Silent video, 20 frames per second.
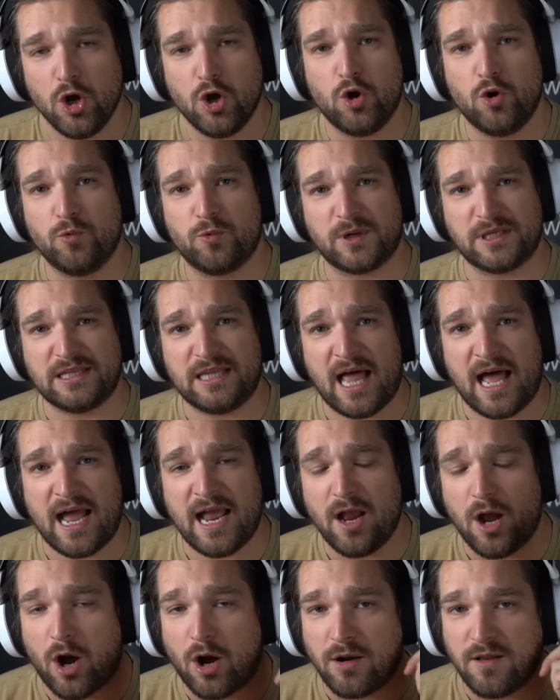who
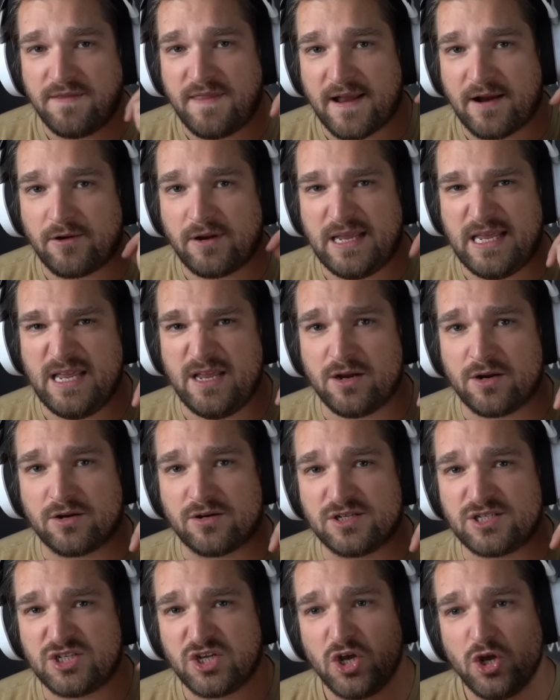rely on their
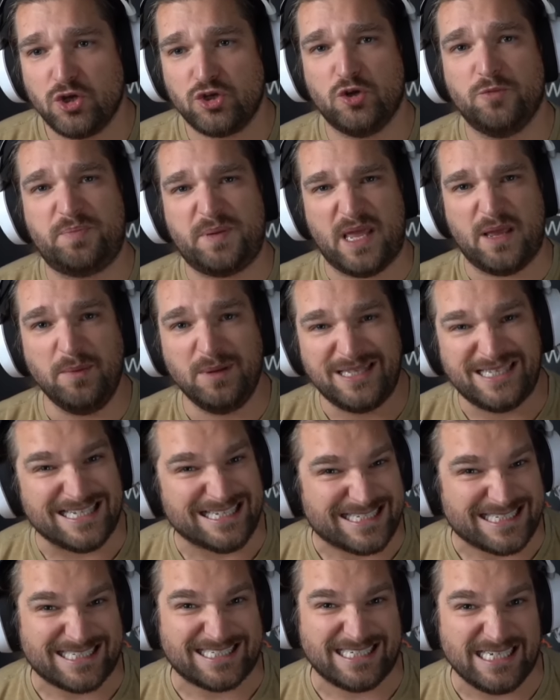ears to be able to
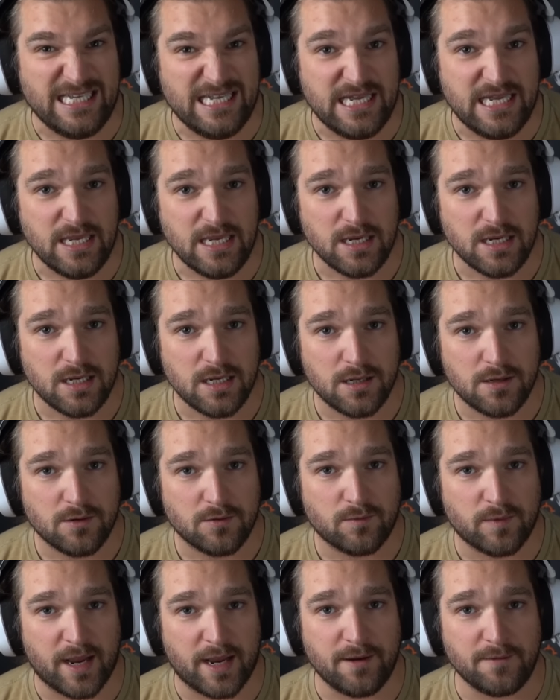see,
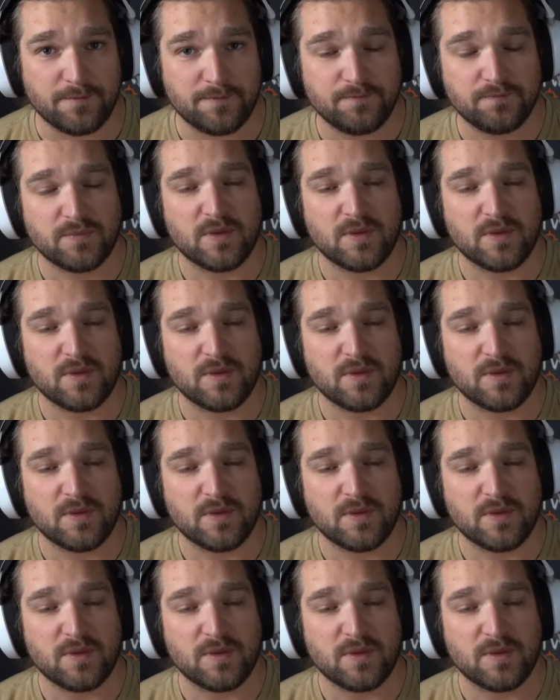right?